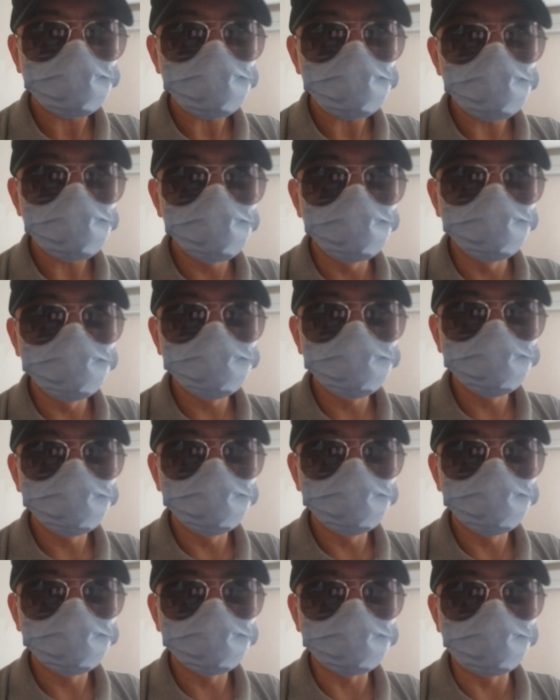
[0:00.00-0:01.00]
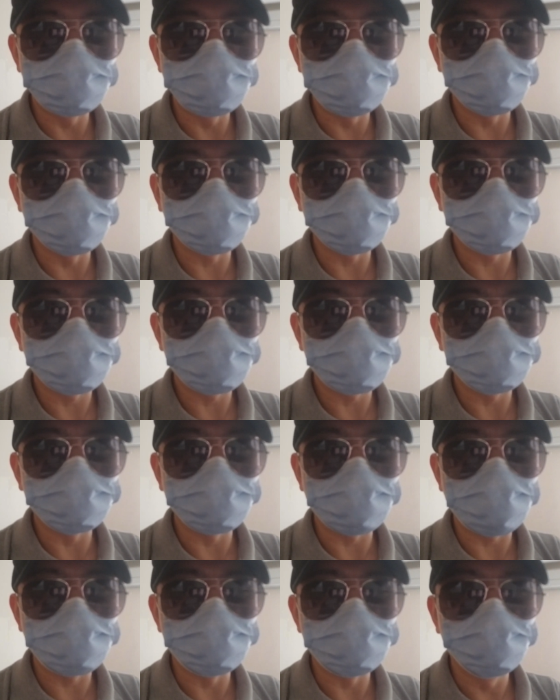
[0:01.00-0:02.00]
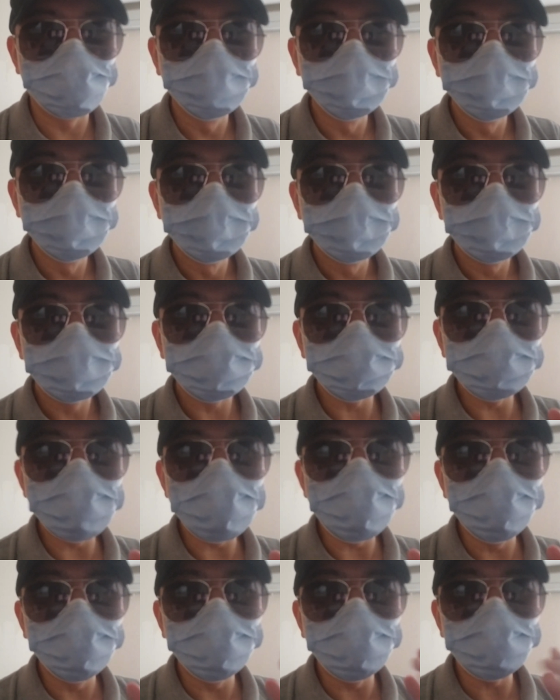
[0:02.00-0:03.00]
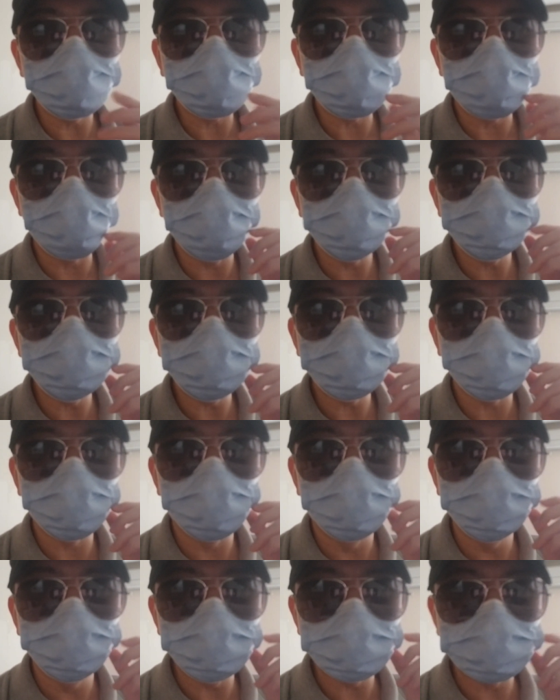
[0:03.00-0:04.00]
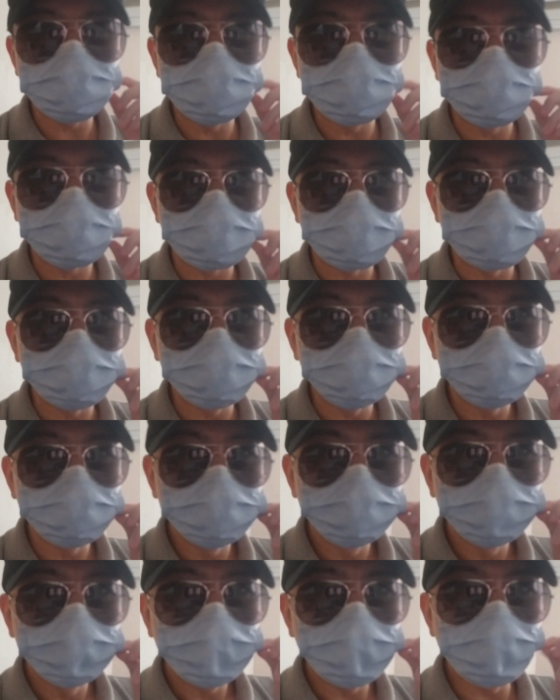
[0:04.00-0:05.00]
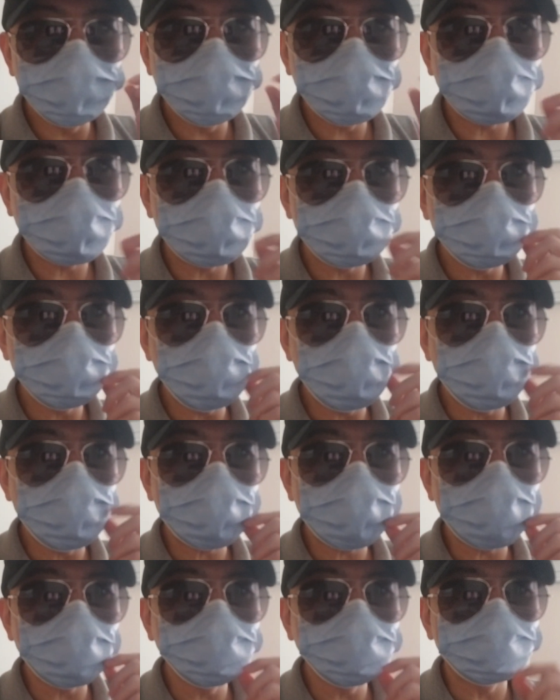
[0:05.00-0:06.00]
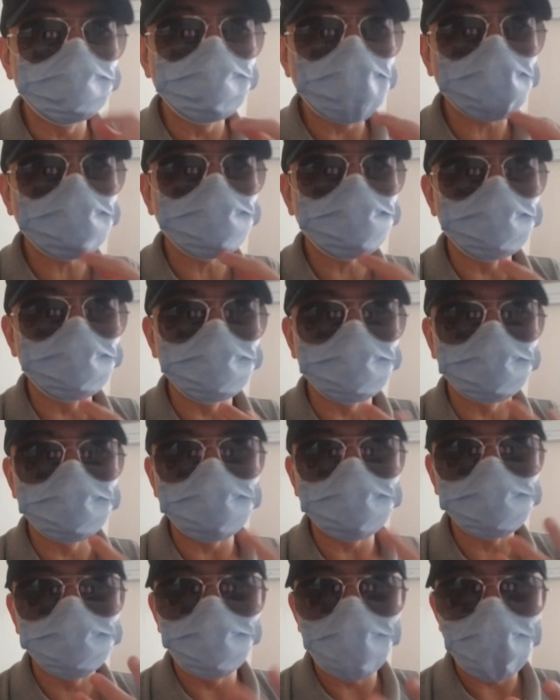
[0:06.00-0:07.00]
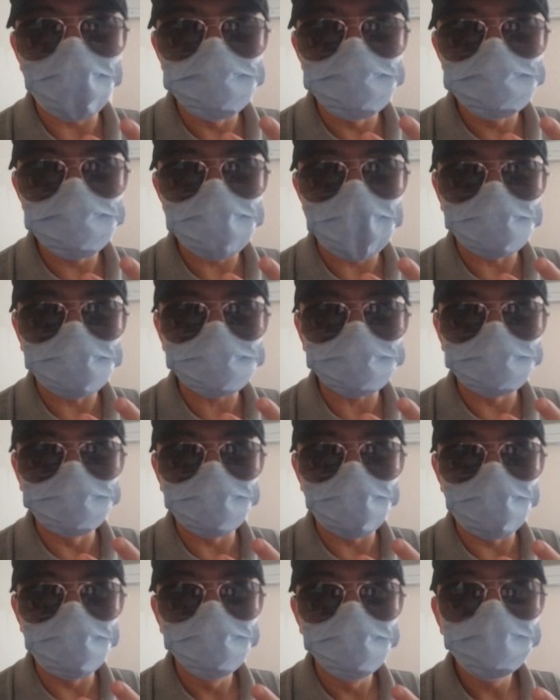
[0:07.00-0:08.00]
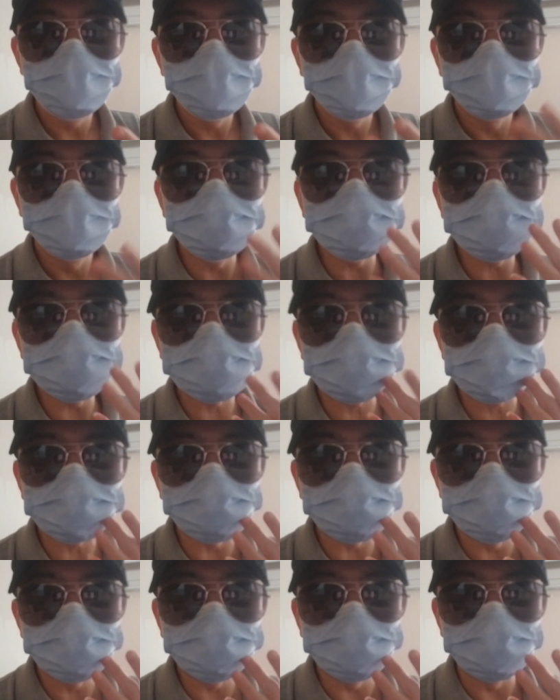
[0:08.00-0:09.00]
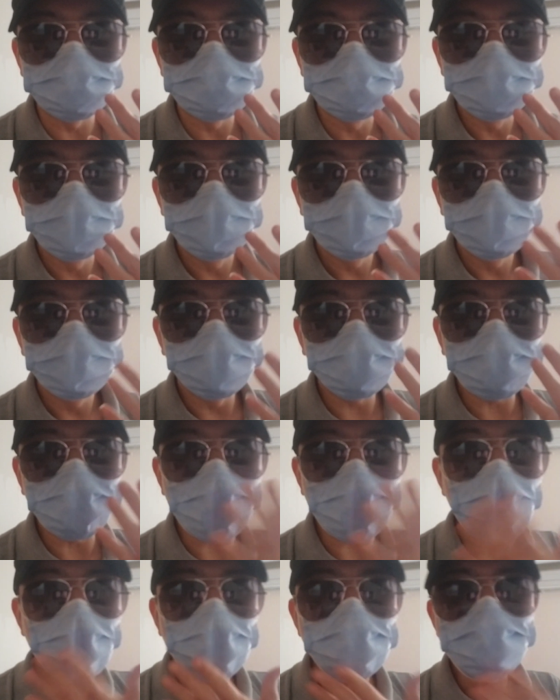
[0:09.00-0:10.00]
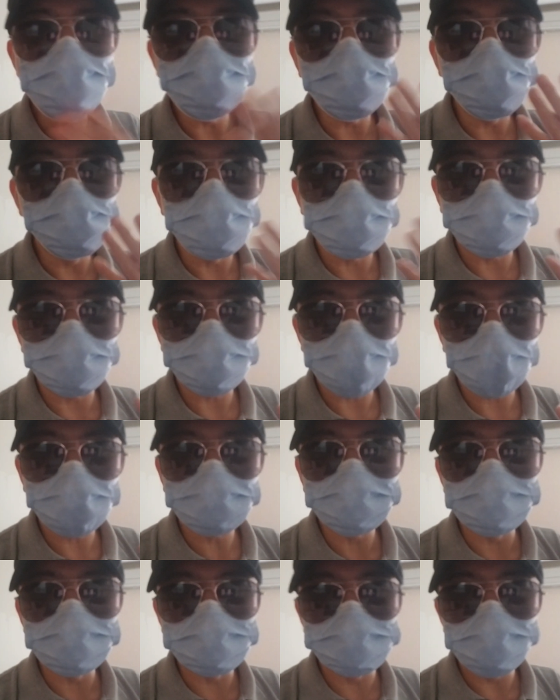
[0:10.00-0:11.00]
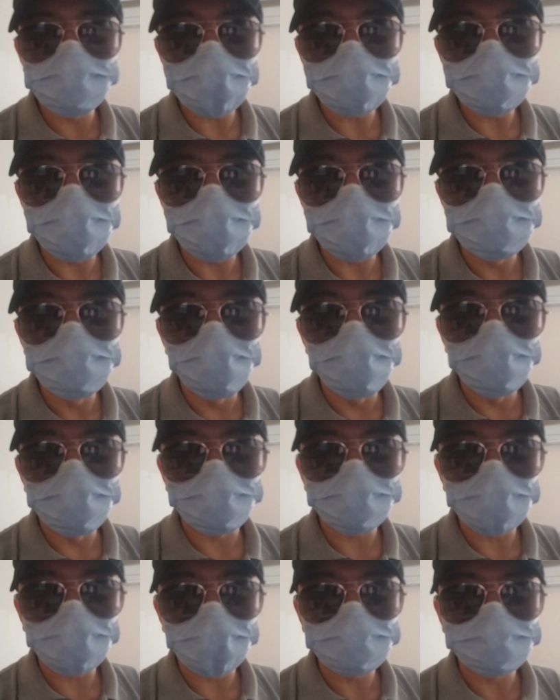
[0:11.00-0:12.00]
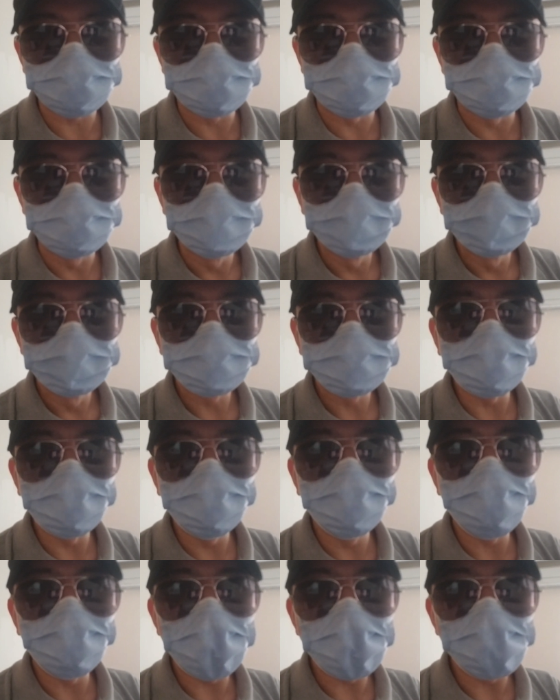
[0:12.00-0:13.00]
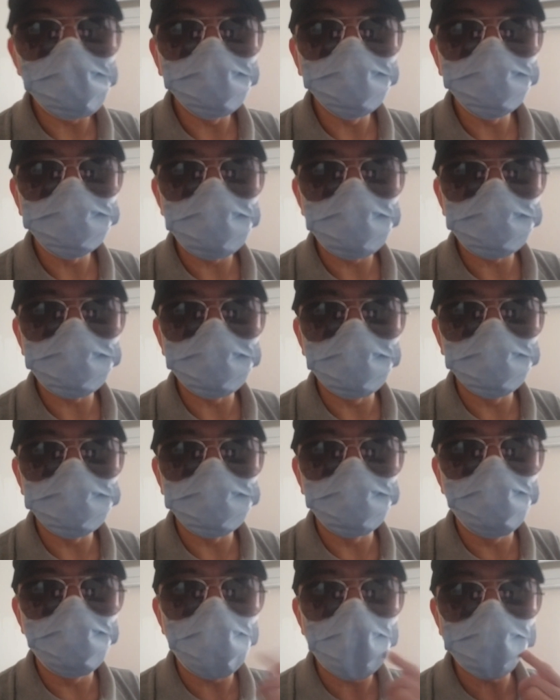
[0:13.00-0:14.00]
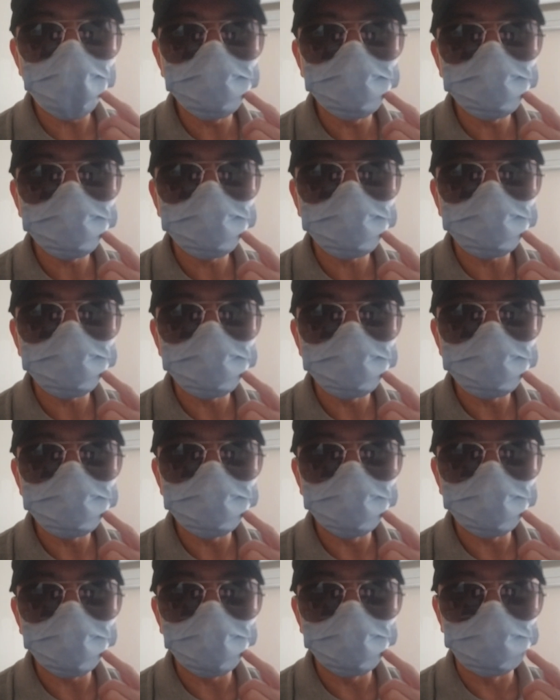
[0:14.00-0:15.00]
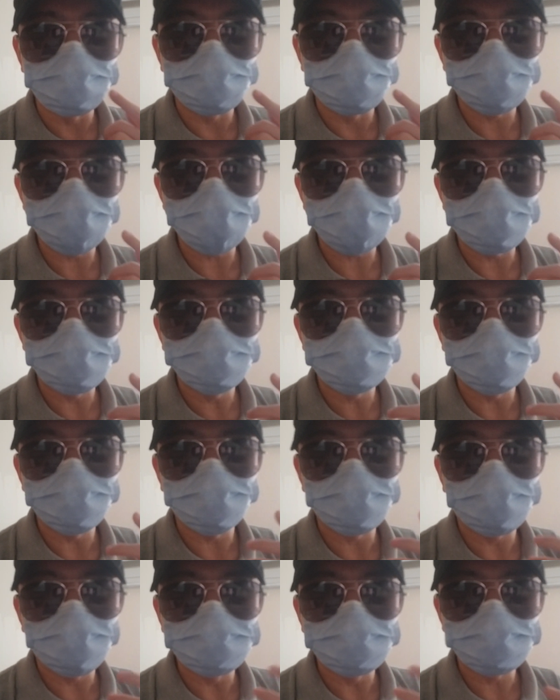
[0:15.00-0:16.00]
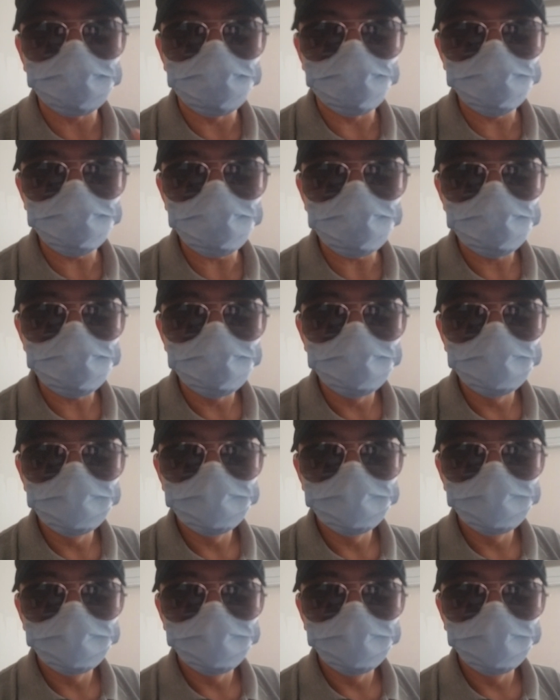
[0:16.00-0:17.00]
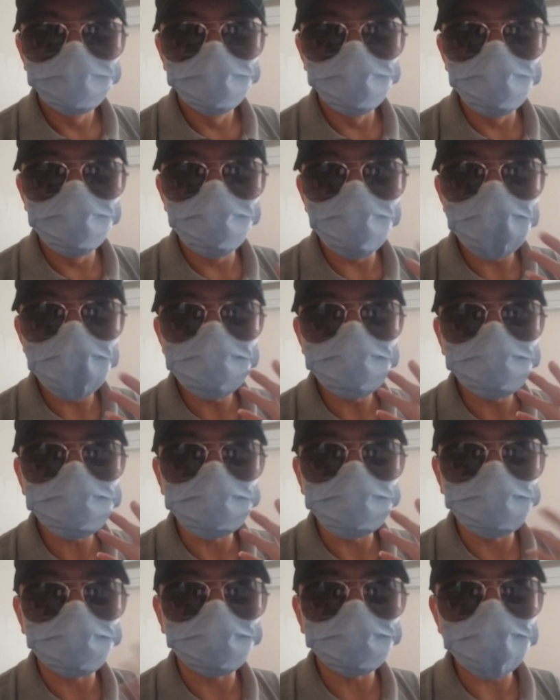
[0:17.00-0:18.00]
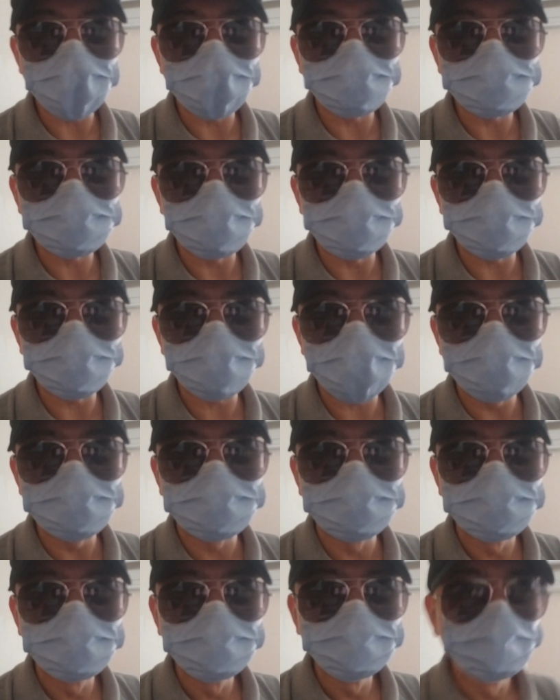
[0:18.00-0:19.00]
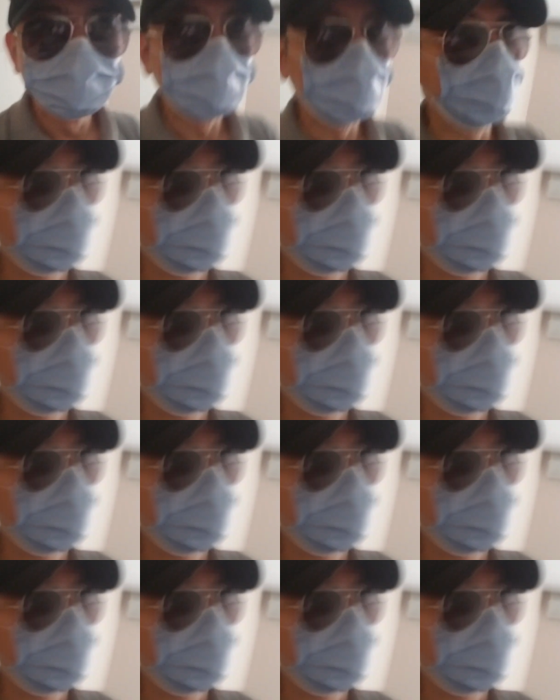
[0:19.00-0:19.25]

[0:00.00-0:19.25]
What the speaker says: Oh, sorry about the camera. So now with the COVID season, it becomes natural to just wear a mask, okay? This is so good. Okay, any form of protection is better no protection. So while people wear this, okay, to protect themselves against COVID, we wear this to protect ourselves against the